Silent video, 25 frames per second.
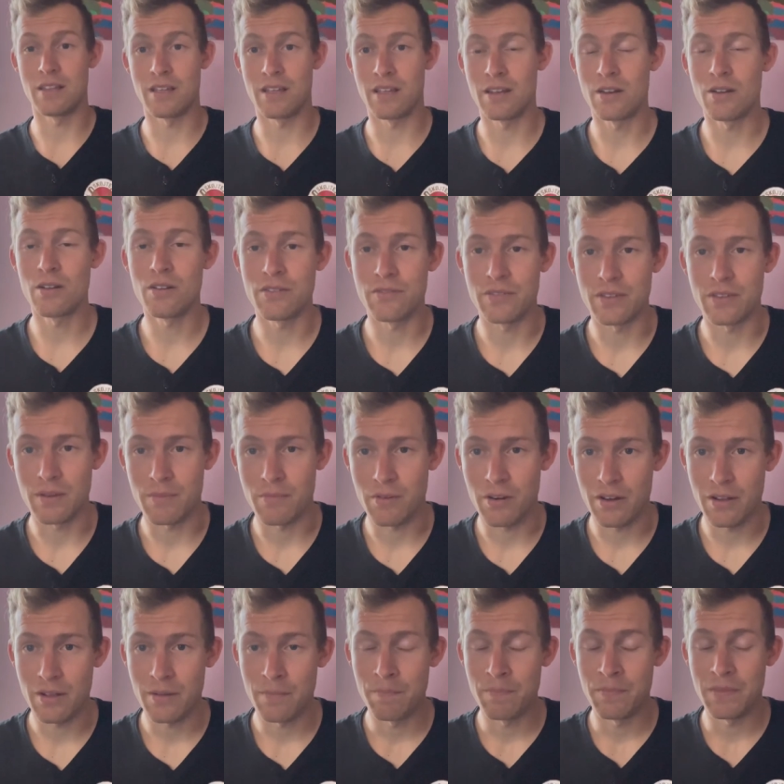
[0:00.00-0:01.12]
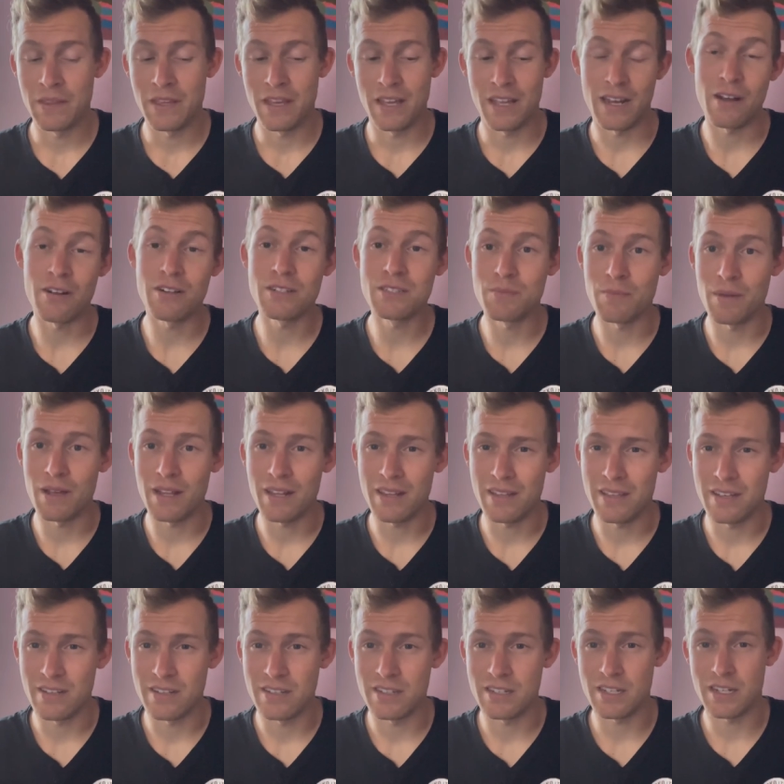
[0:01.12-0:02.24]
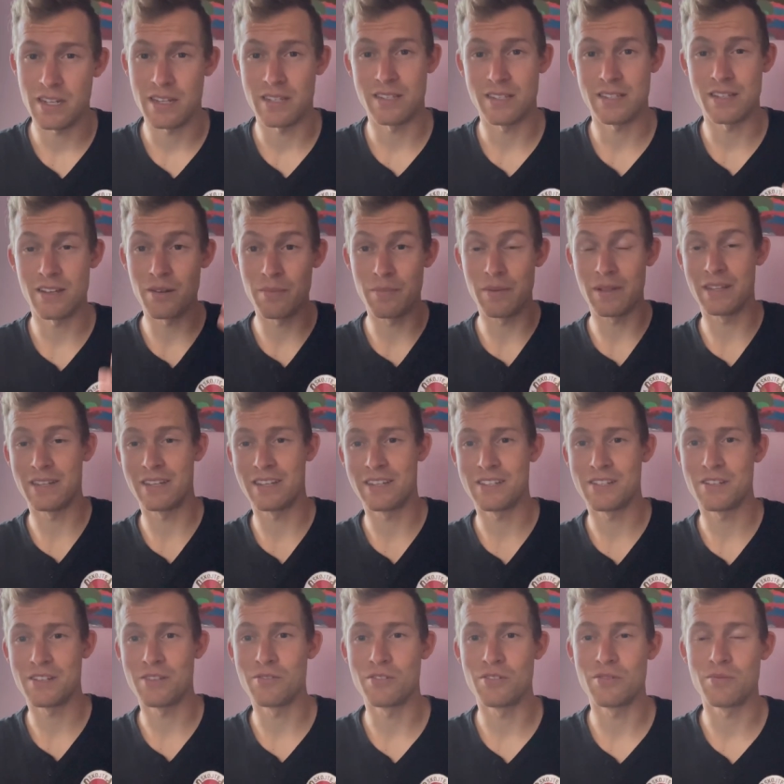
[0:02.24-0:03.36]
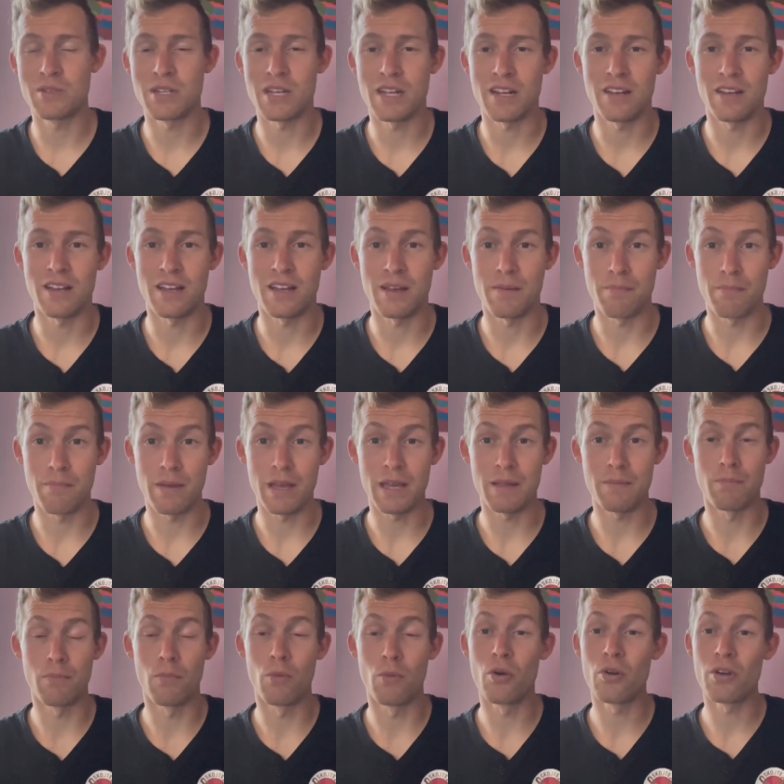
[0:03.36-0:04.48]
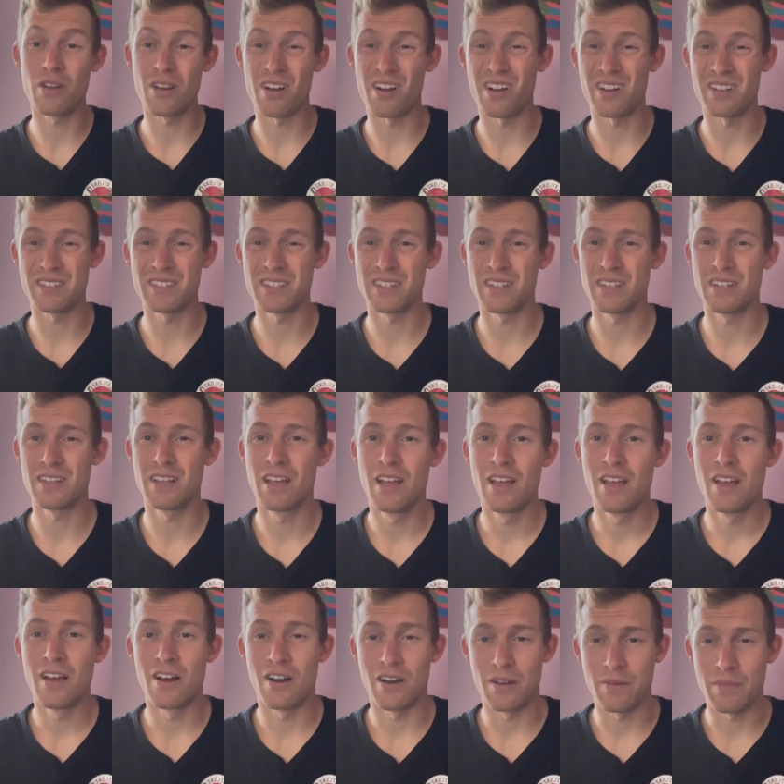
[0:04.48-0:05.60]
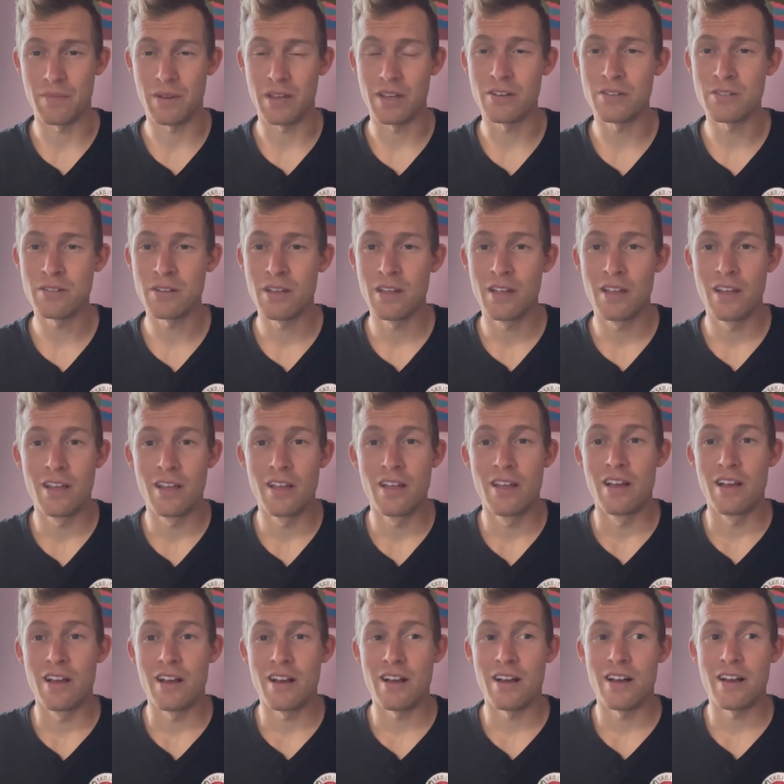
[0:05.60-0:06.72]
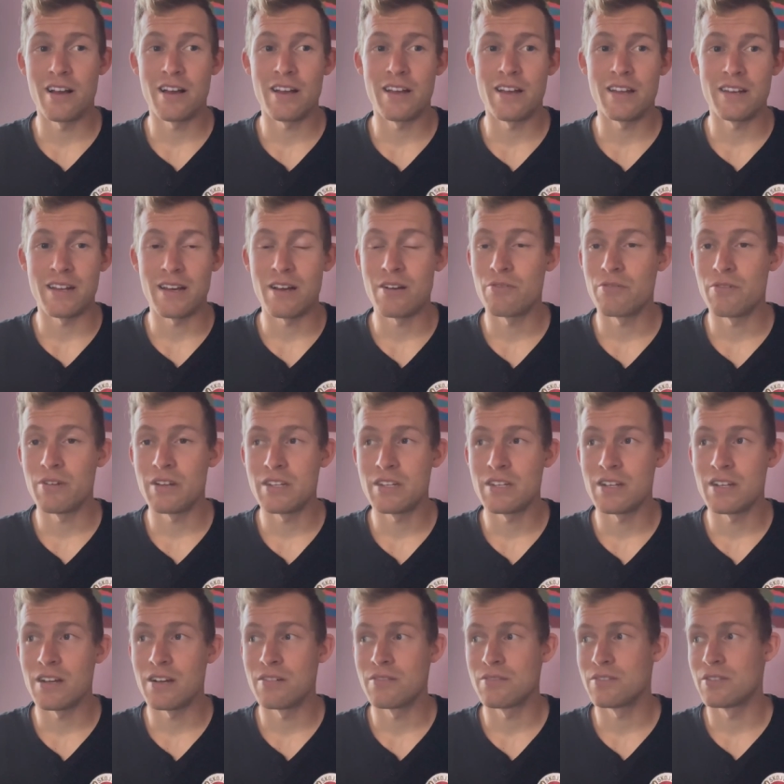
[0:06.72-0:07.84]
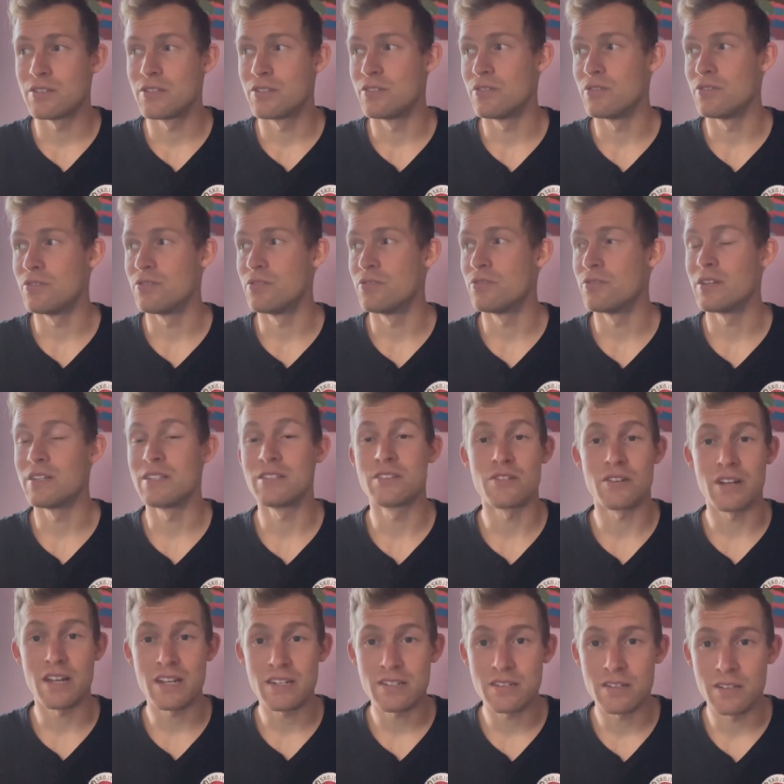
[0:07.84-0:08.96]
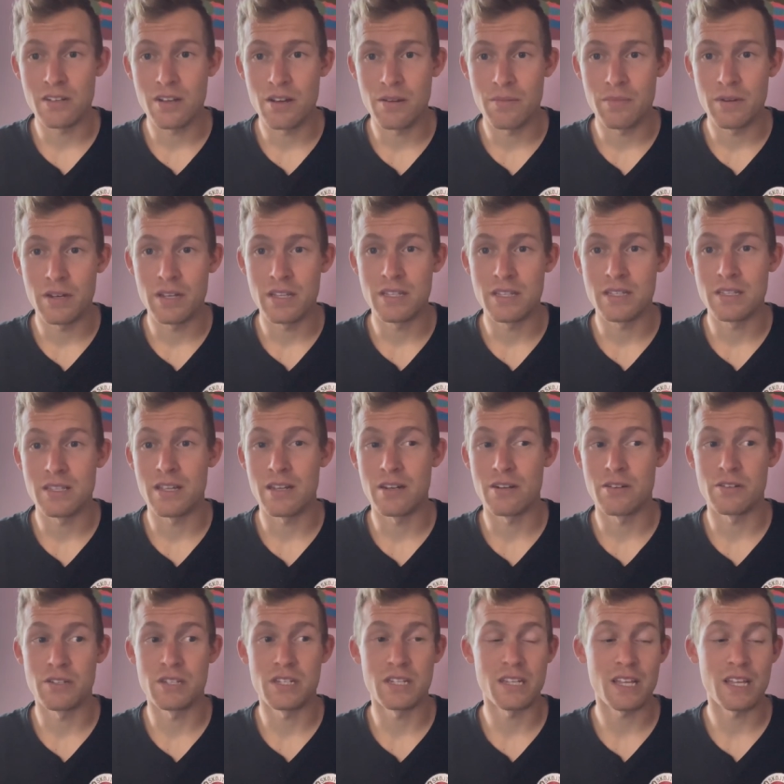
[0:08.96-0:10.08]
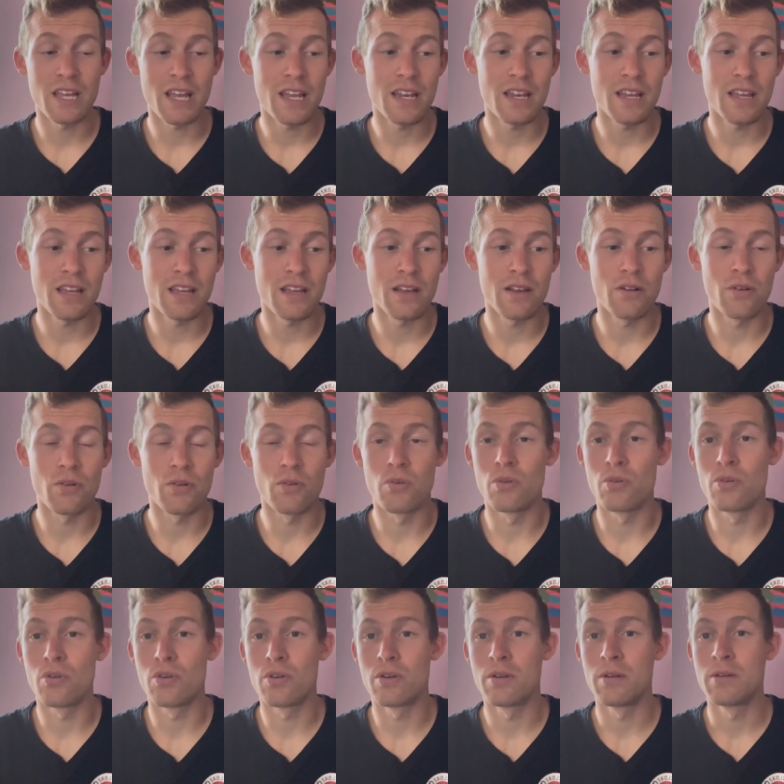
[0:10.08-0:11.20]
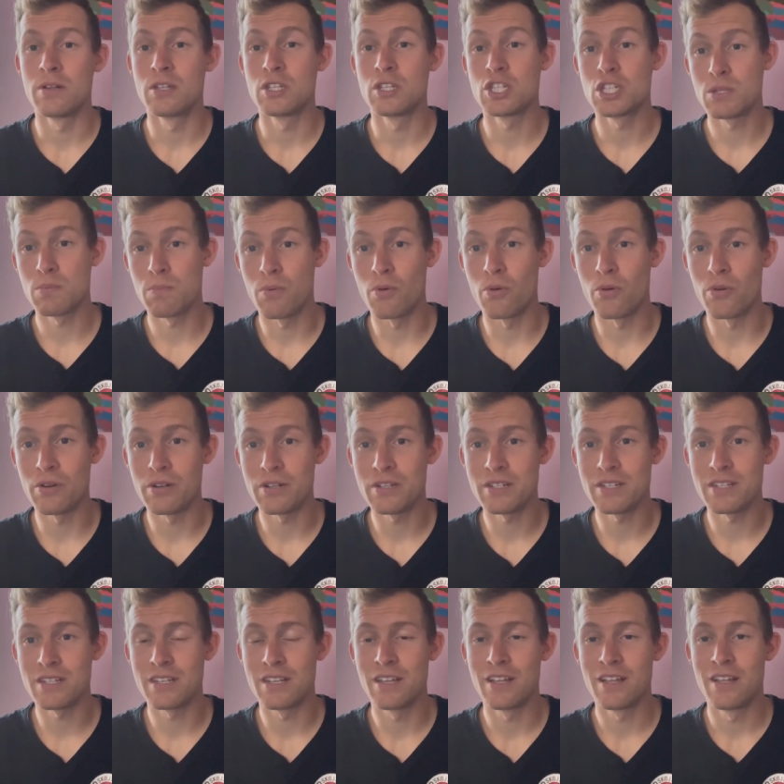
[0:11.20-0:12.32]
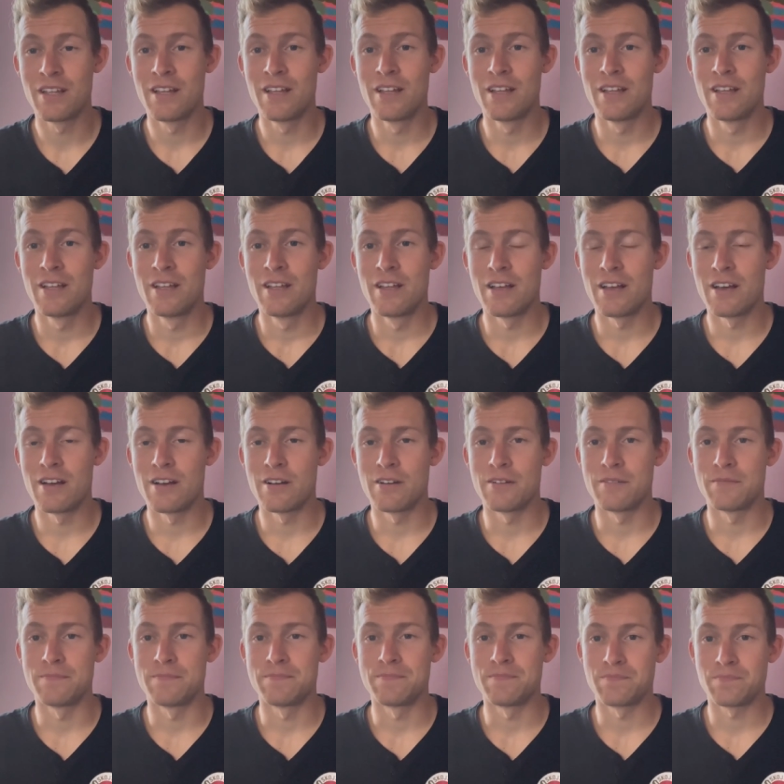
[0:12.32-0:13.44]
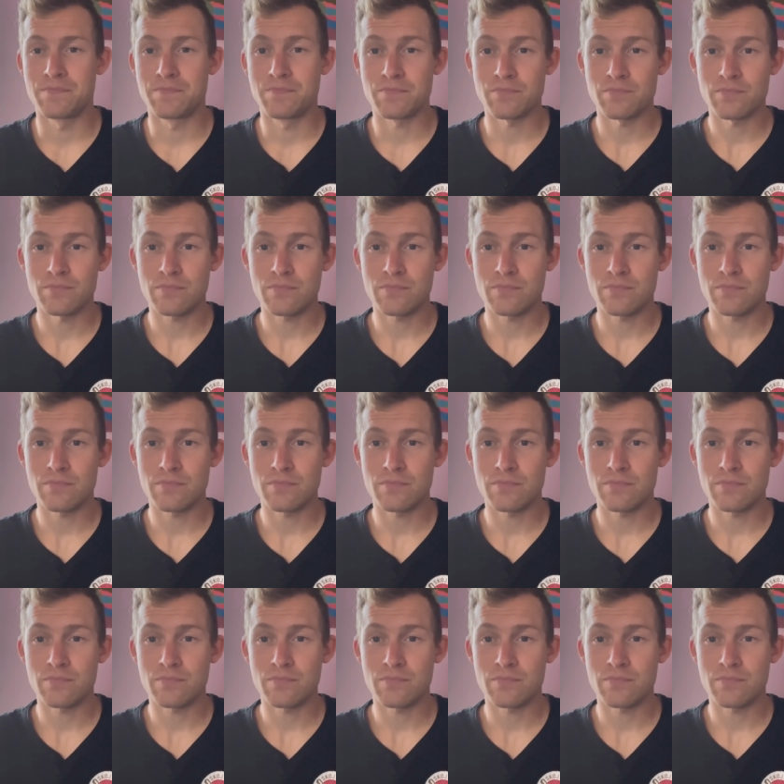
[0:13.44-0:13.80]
in all of Denmark. And ultimately, because I started building this YouTube channel, I made more content on my own. I now reach out to international companies that are skating or sports um,